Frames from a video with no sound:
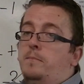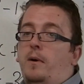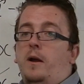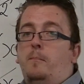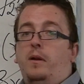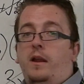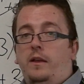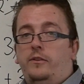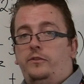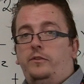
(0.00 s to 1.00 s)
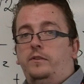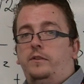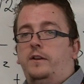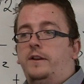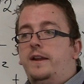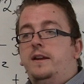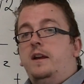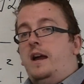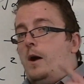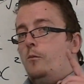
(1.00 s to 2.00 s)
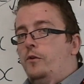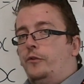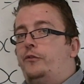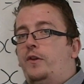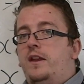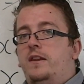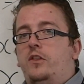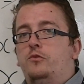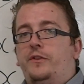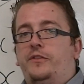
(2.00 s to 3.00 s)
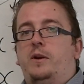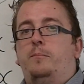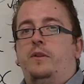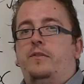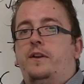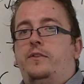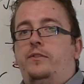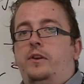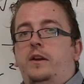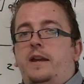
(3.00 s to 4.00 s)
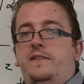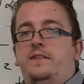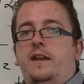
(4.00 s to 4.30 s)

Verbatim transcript: by a plus. Okay, and we'll see another example of this in the